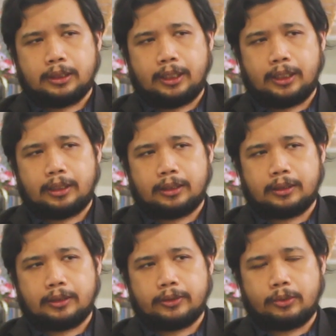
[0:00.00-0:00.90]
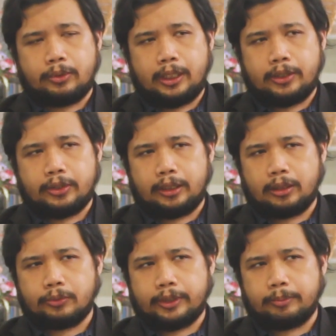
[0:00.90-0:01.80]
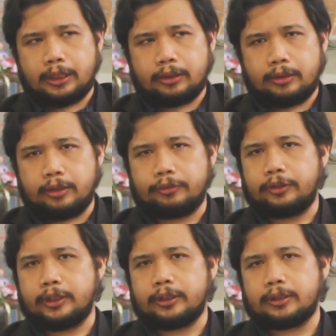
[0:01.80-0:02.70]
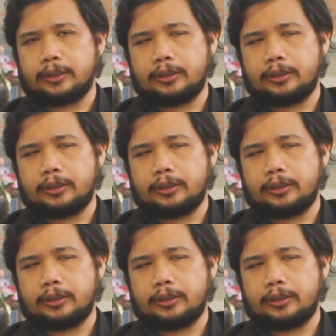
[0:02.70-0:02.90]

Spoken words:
And the way he said it was a bit different.